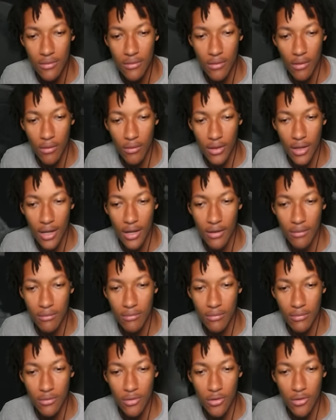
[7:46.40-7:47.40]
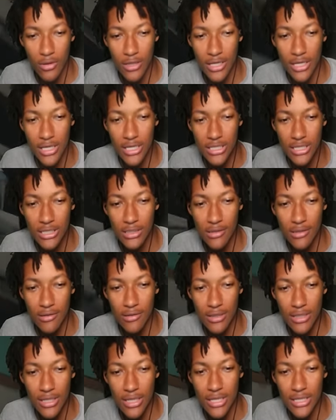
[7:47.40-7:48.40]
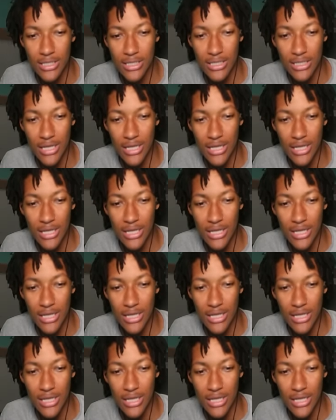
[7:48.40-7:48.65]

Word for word: Okay. Little kitchen, little kitchen.